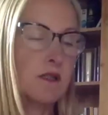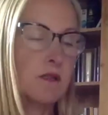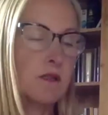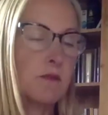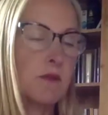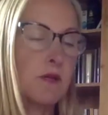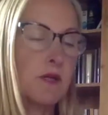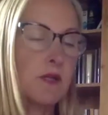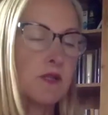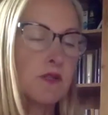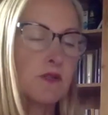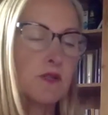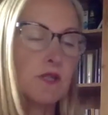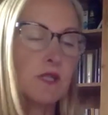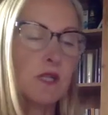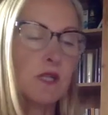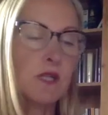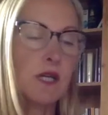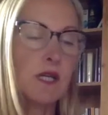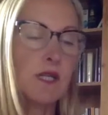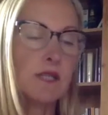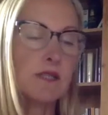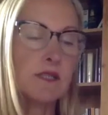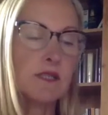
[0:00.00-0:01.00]
Marta and
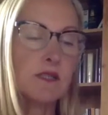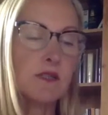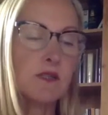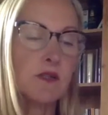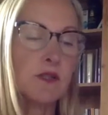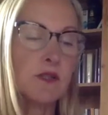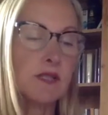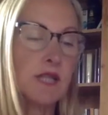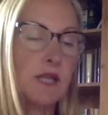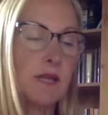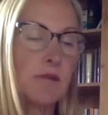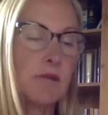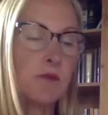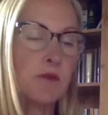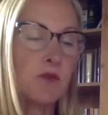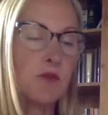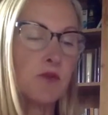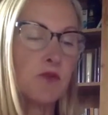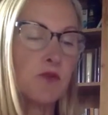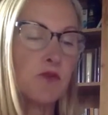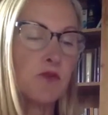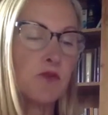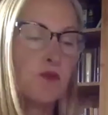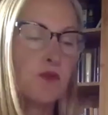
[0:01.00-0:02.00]
I did not dare
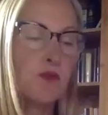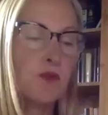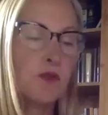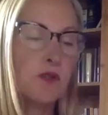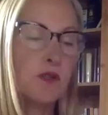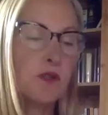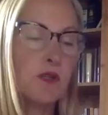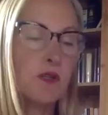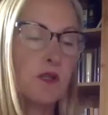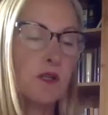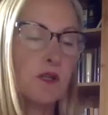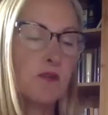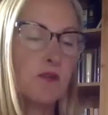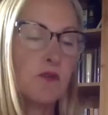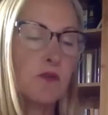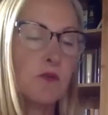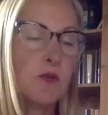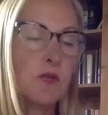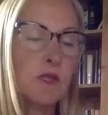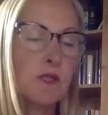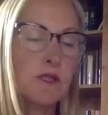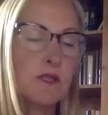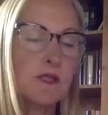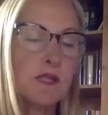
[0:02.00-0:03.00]
move for
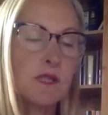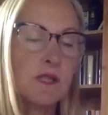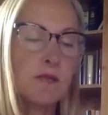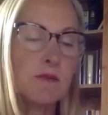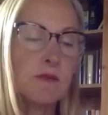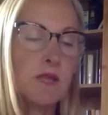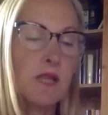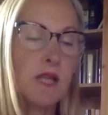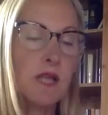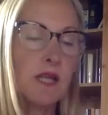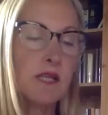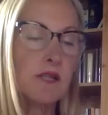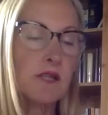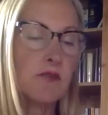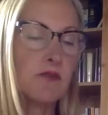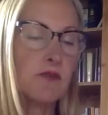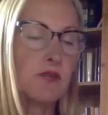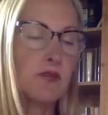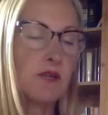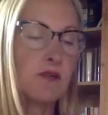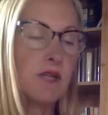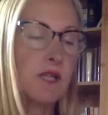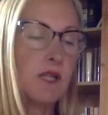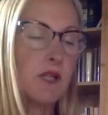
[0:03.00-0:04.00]
what seemed like a
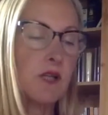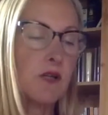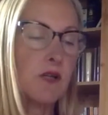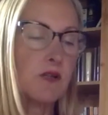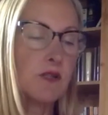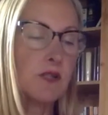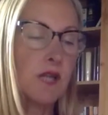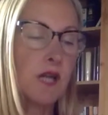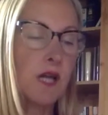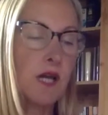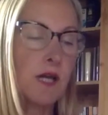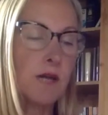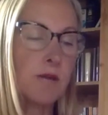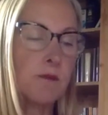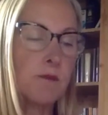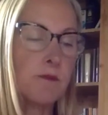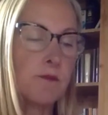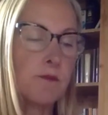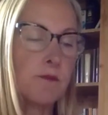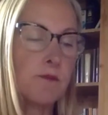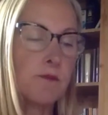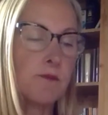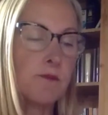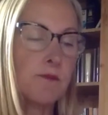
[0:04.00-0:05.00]
very long
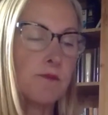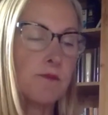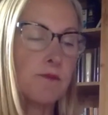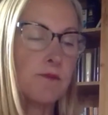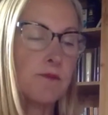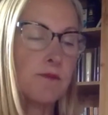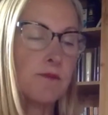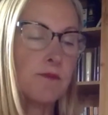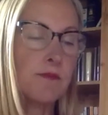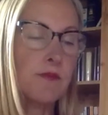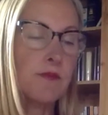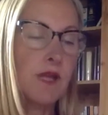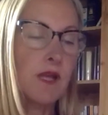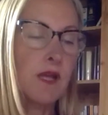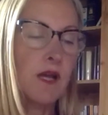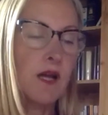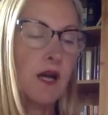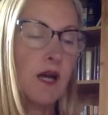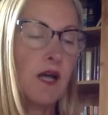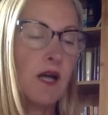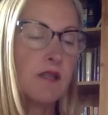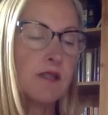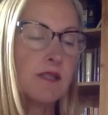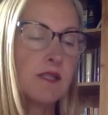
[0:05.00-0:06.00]
time.
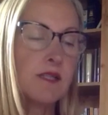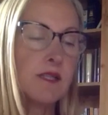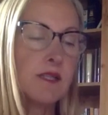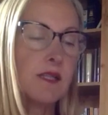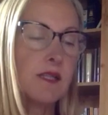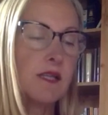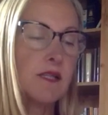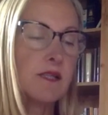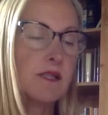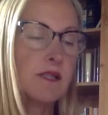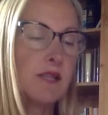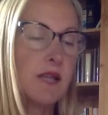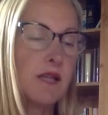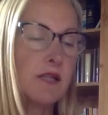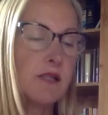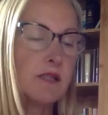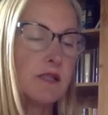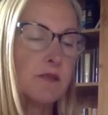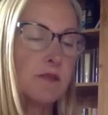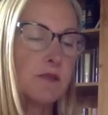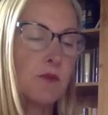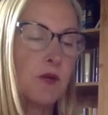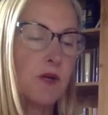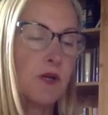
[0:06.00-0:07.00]
I see the exact
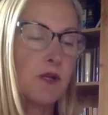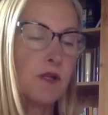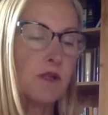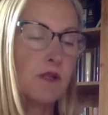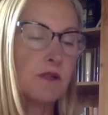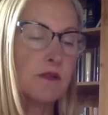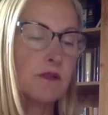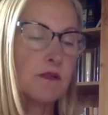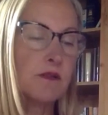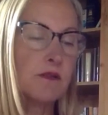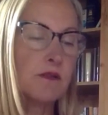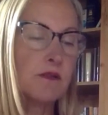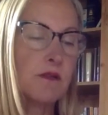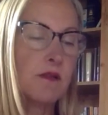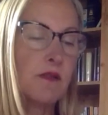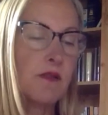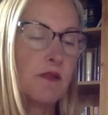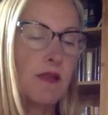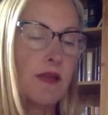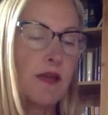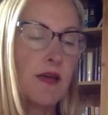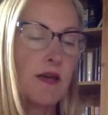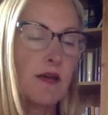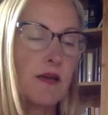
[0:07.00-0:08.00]
spot
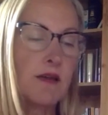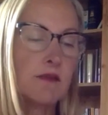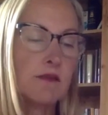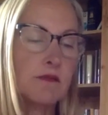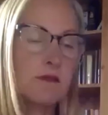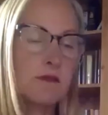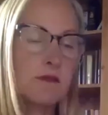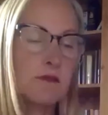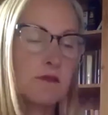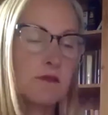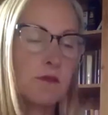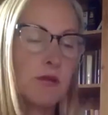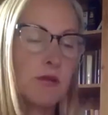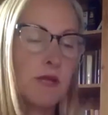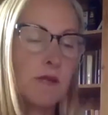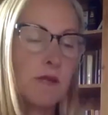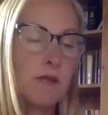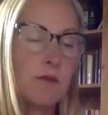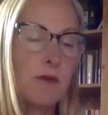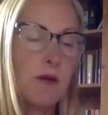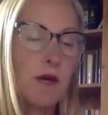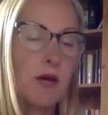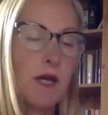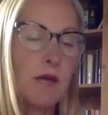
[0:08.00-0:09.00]
there by the
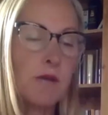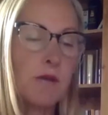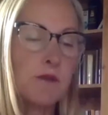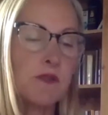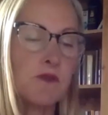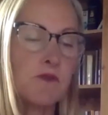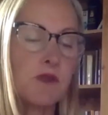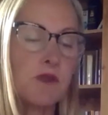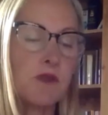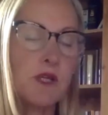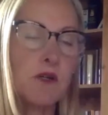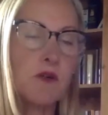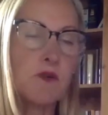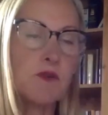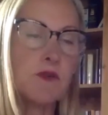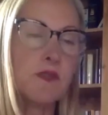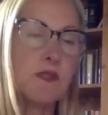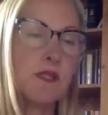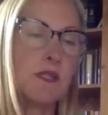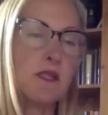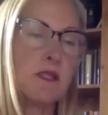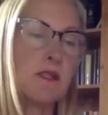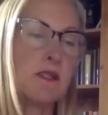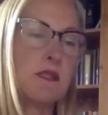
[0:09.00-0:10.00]
pipes of the old
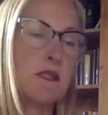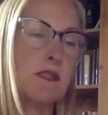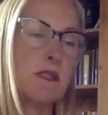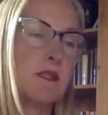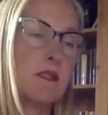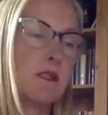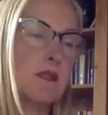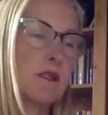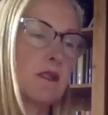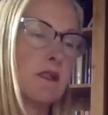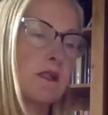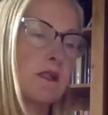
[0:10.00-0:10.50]
system.